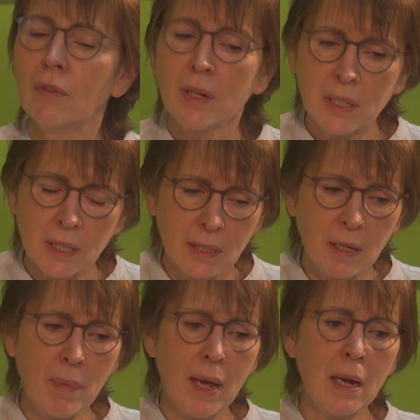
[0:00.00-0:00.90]
For instance,
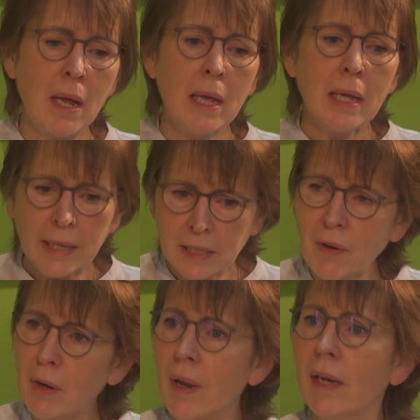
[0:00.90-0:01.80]
Nepal is
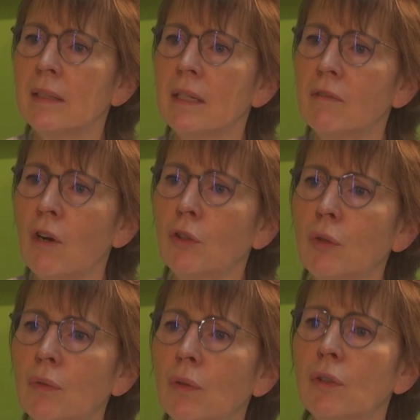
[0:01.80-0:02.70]
very active on
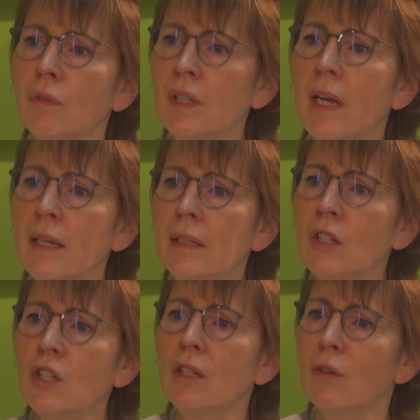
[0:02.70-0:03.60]
the front of the SDG,